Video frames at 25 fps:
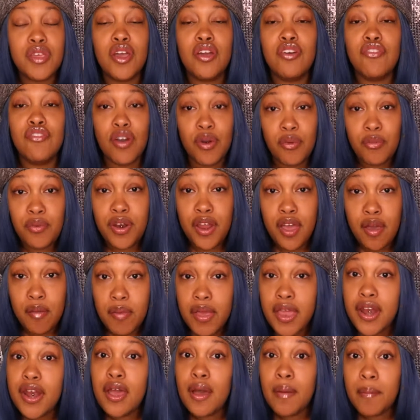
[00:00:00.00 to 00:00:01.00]
growing up
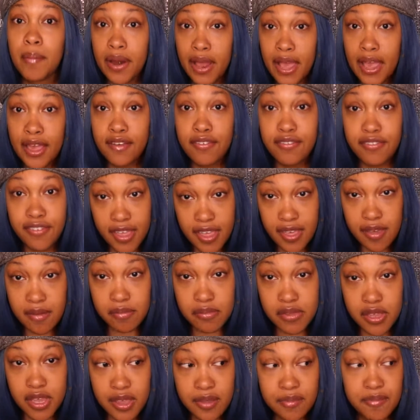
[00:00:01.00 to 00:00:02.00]
in a black
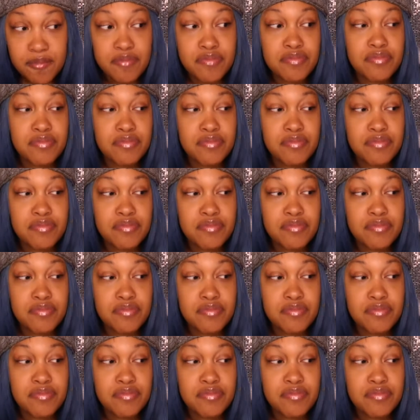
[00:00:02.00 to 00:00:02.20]
family,